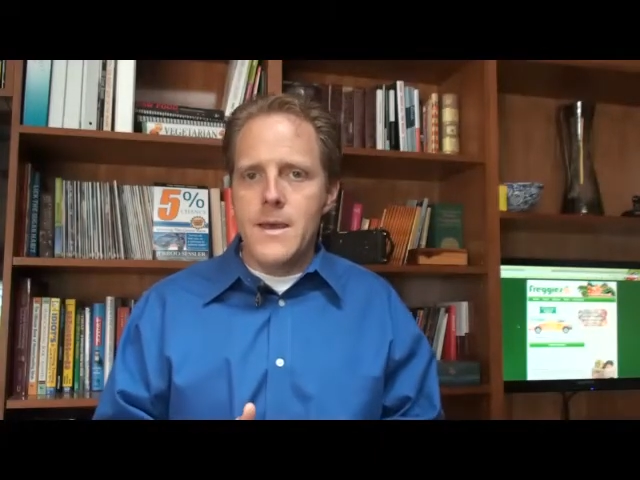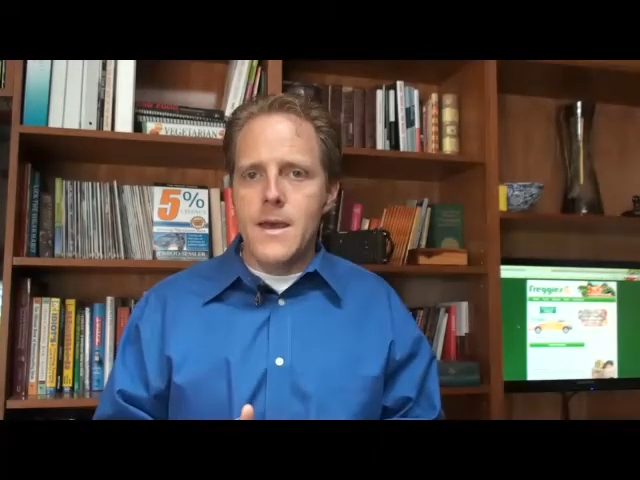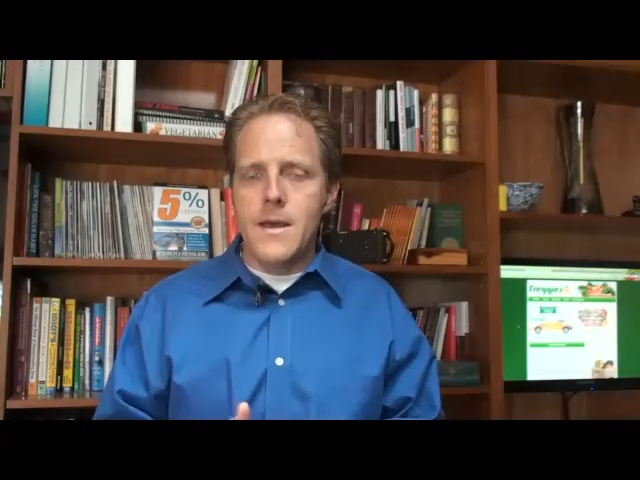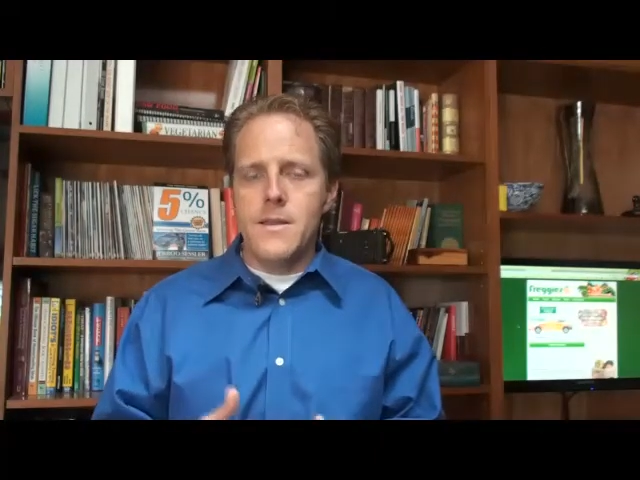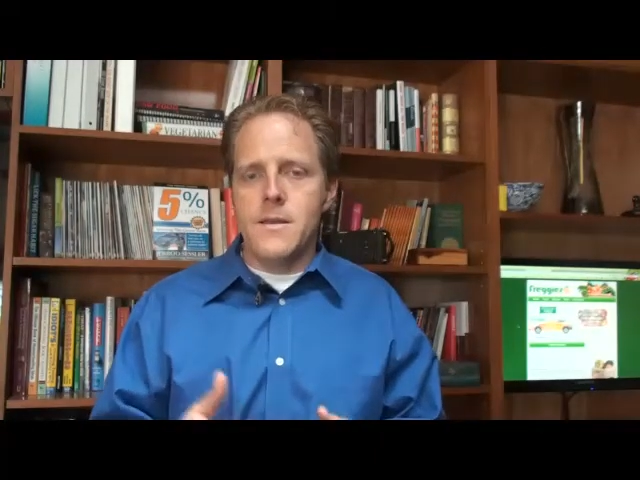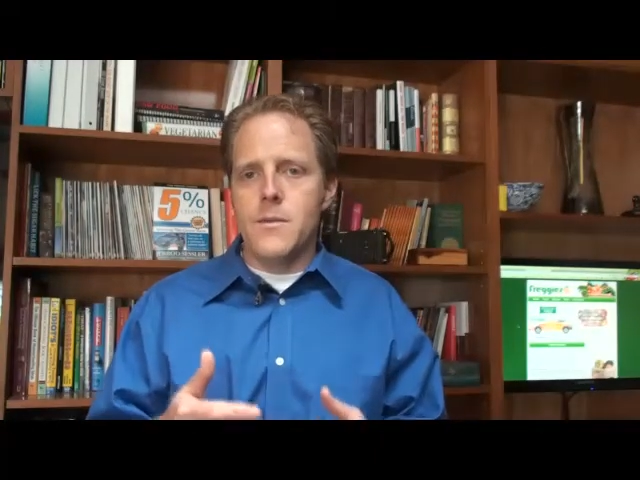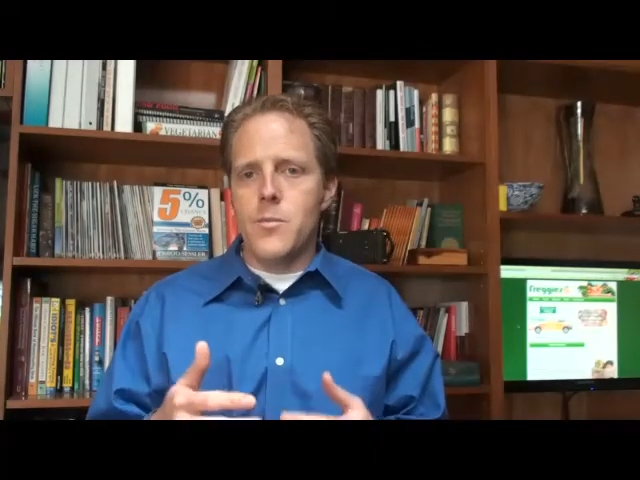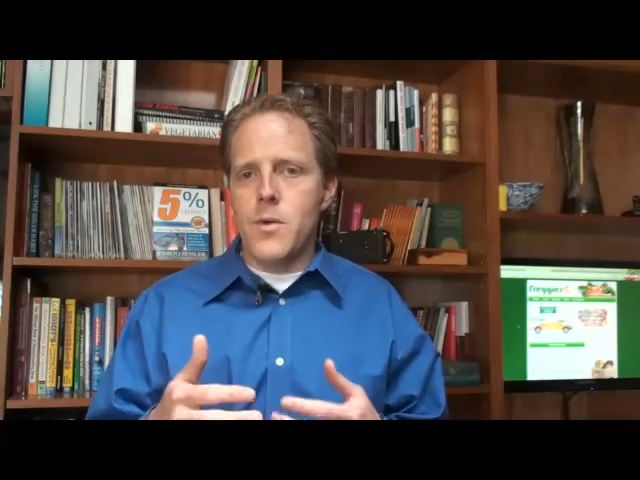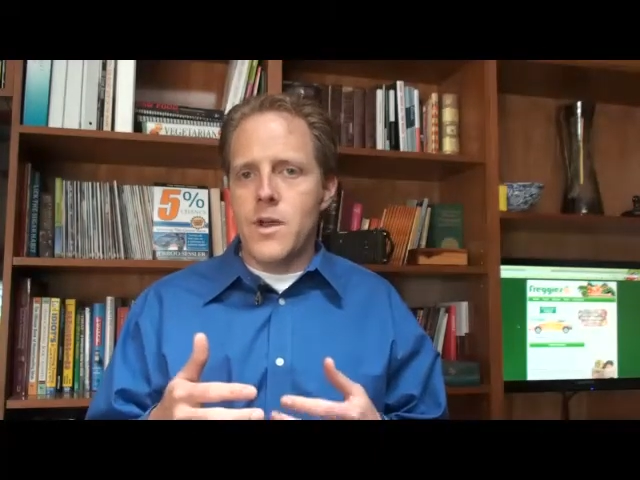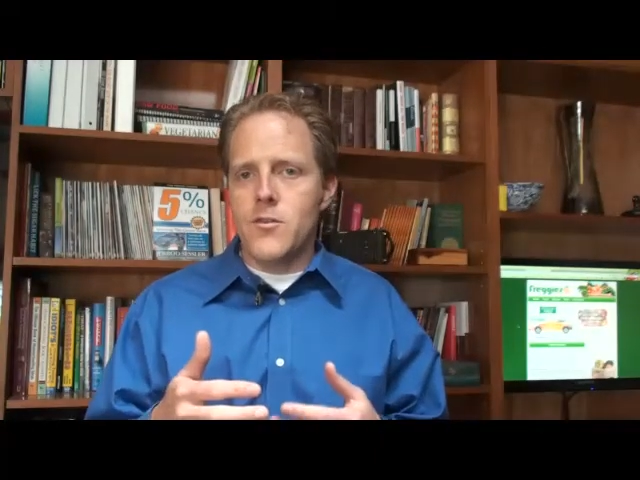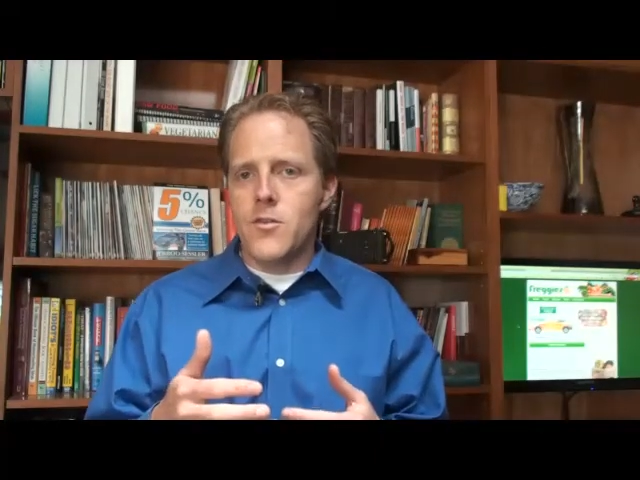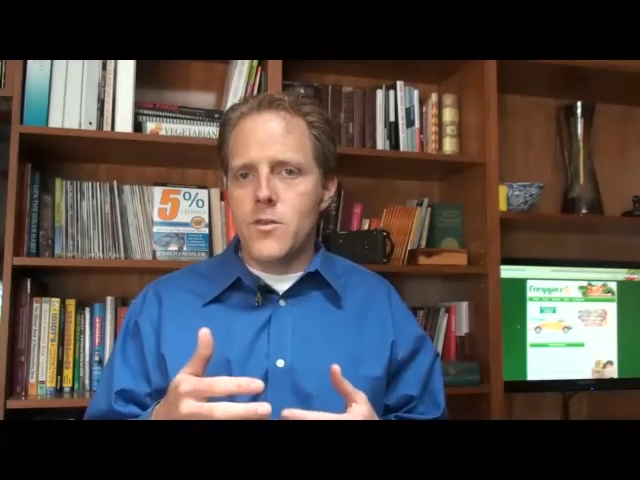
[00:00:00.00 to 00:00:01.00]
I think the
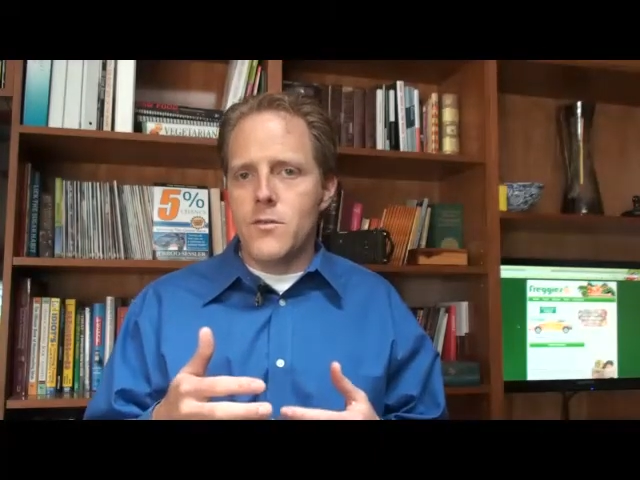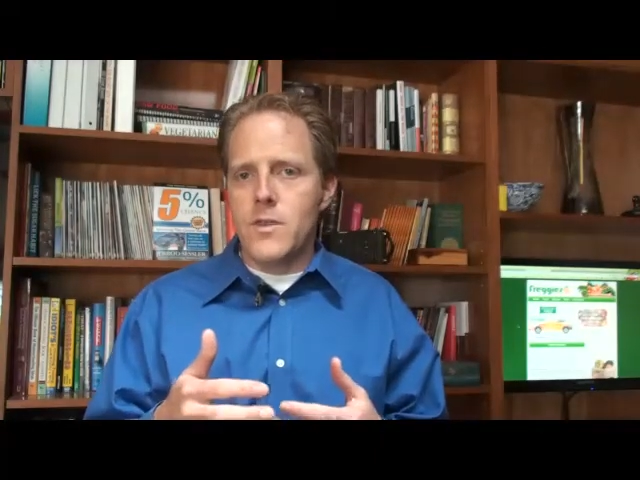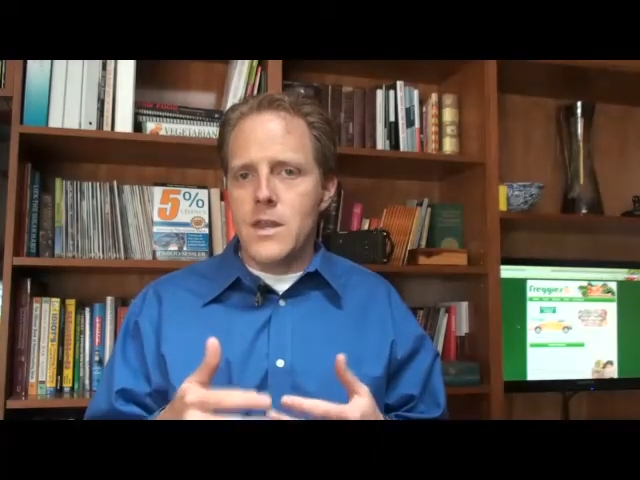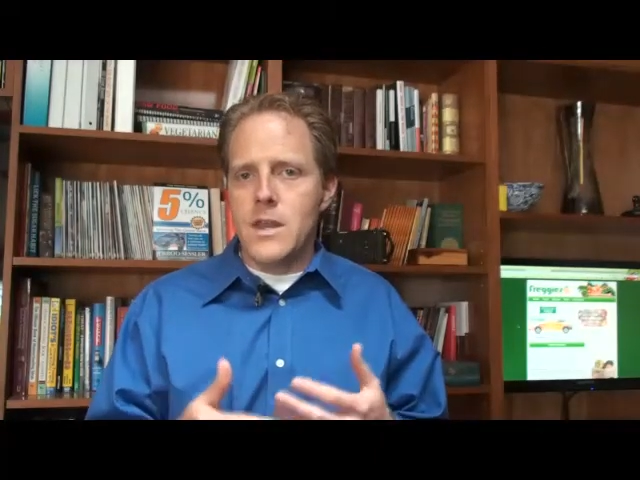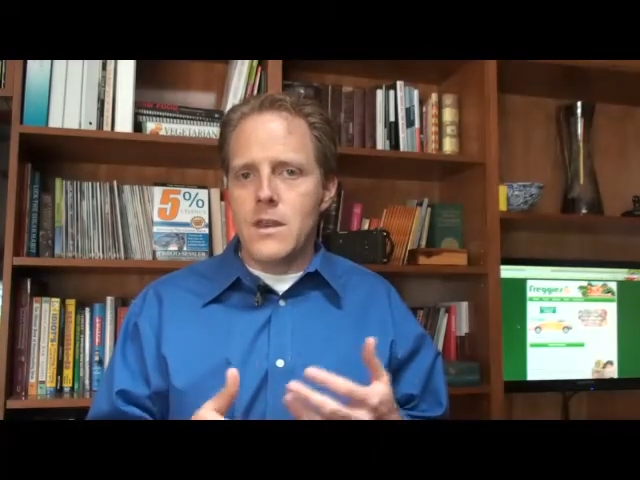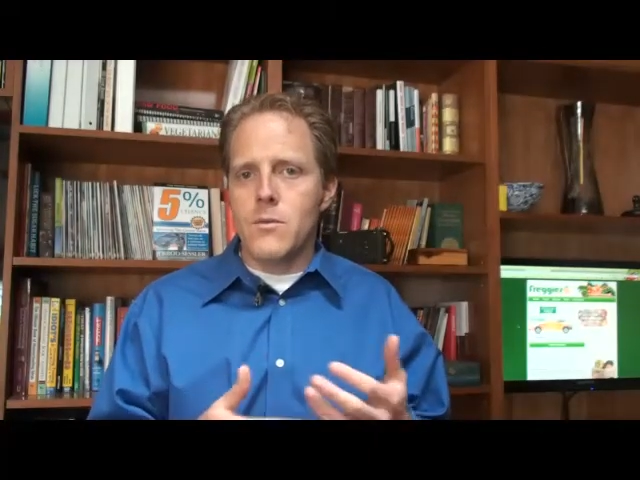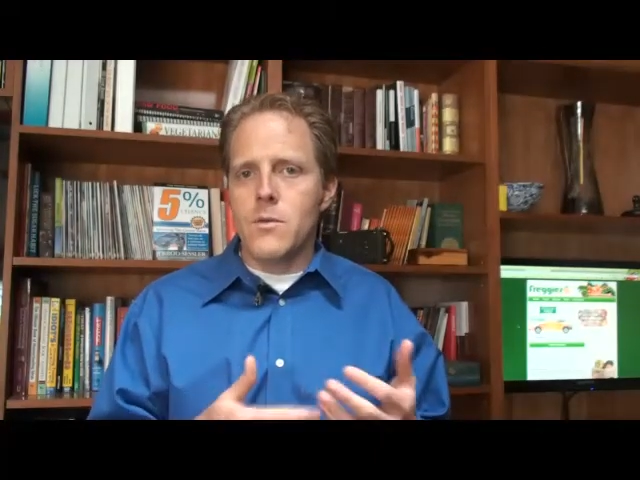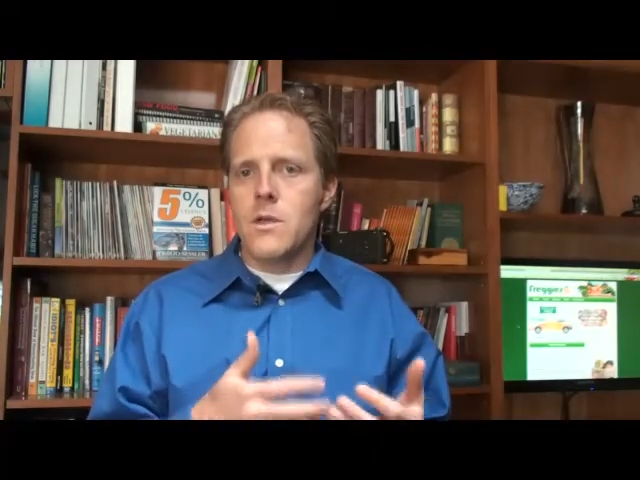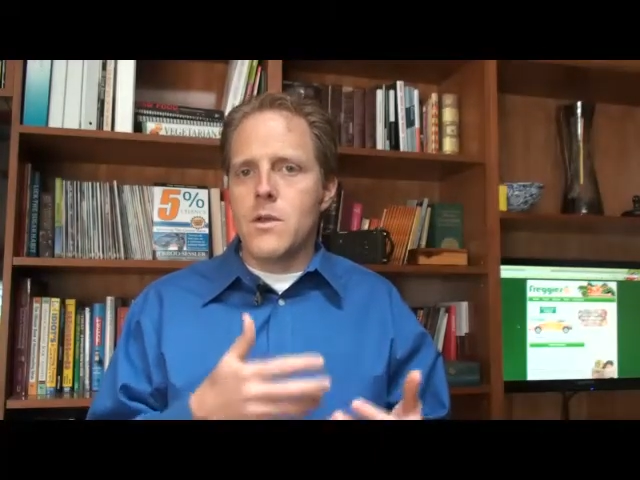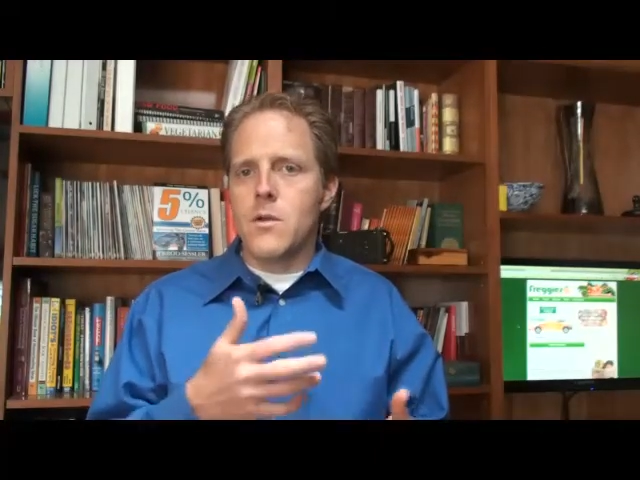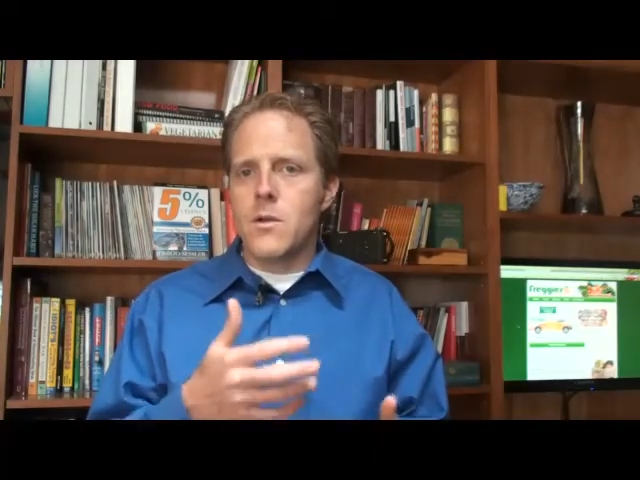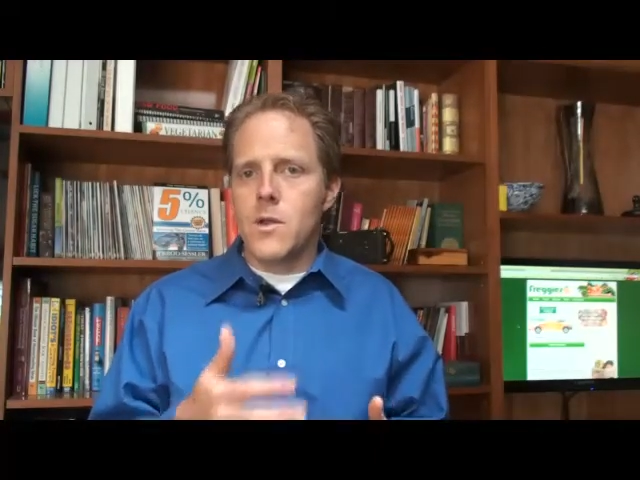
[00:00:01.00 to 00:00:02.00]
pressure of getting a
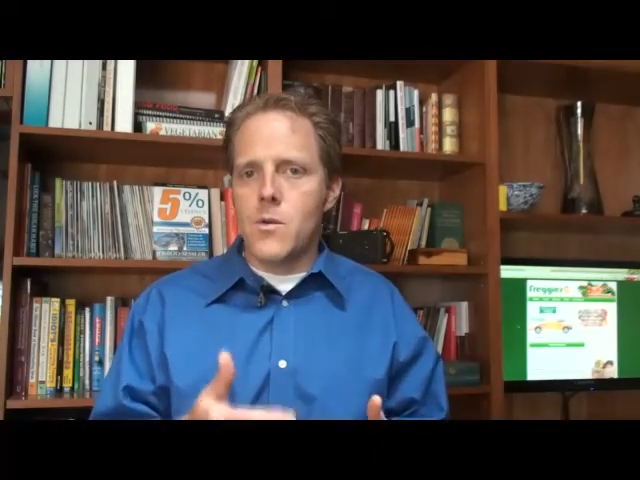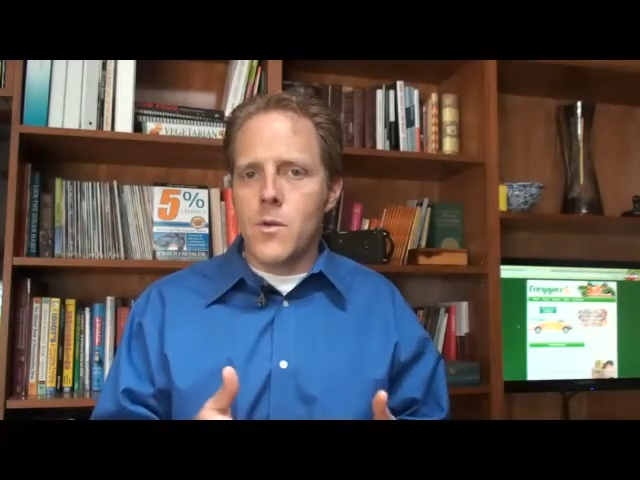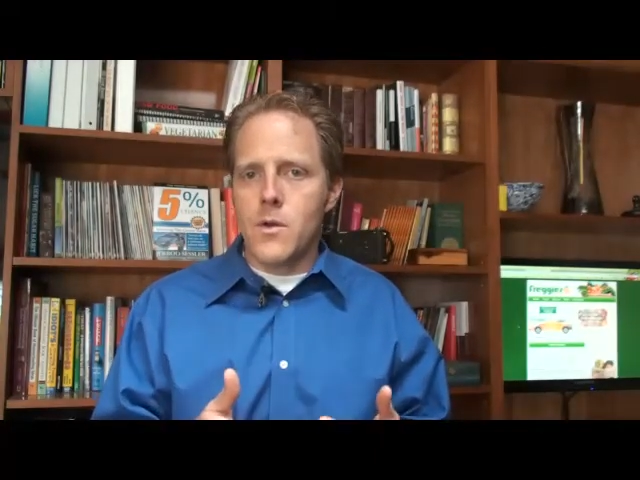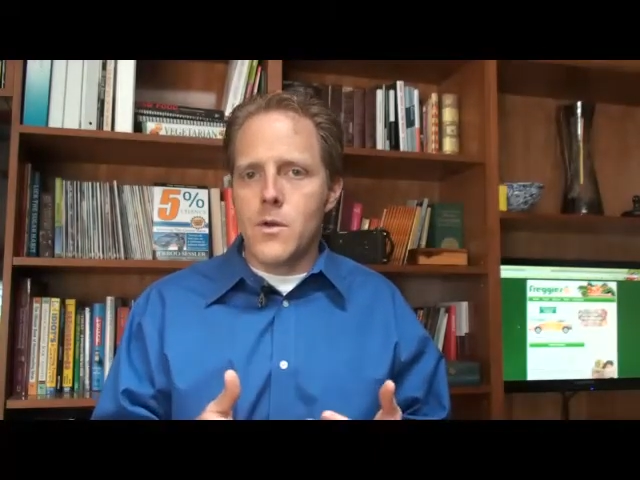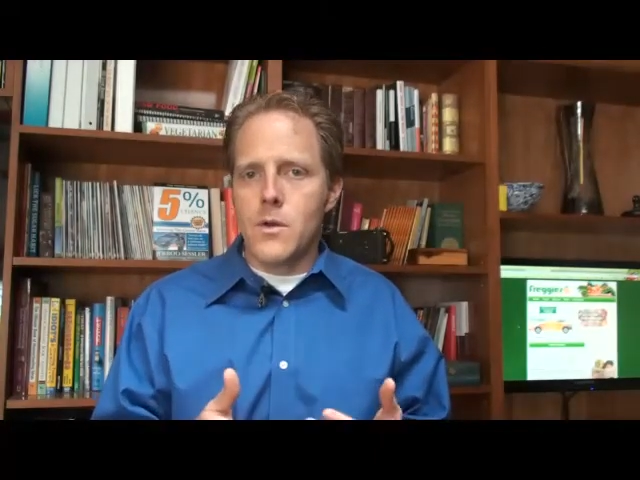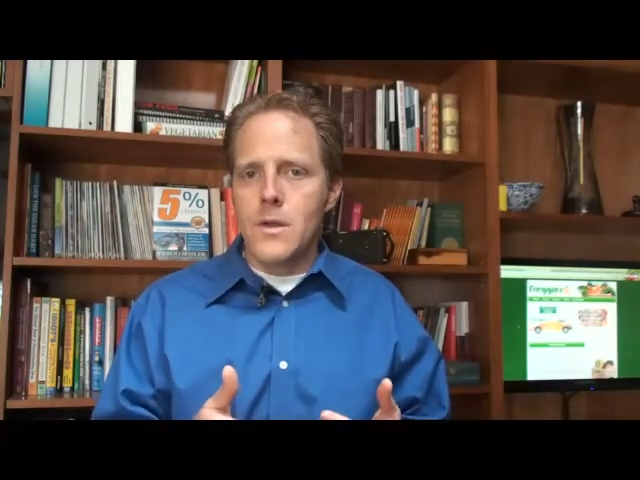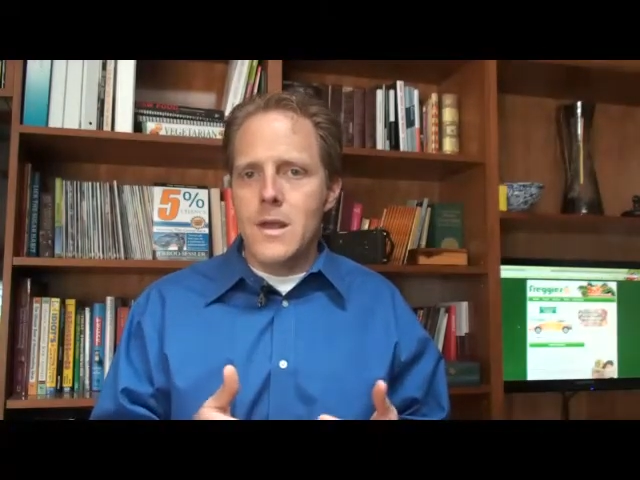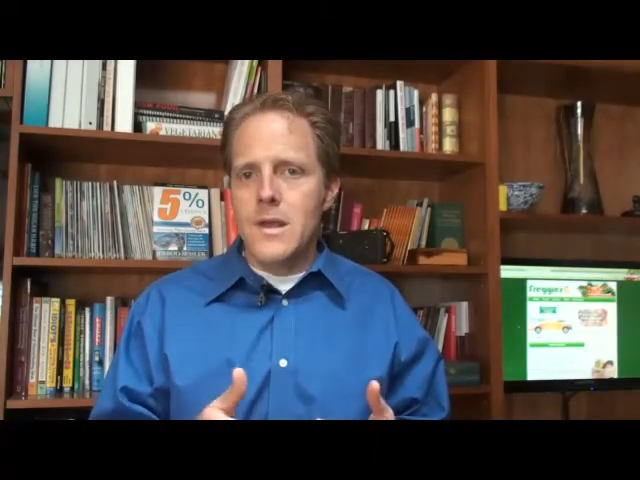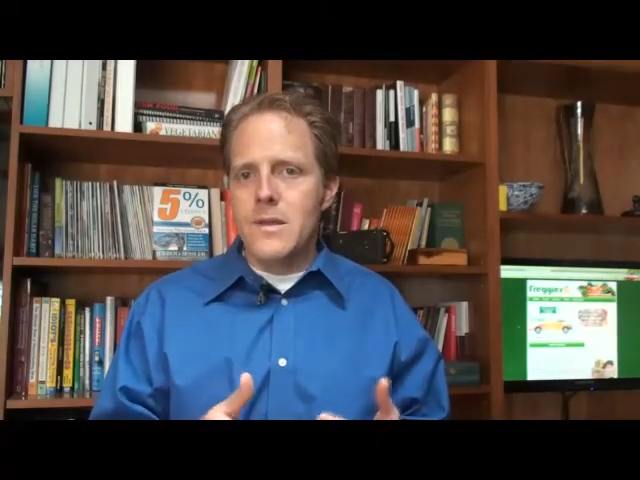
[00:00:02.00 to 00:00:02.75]
reoccurring order,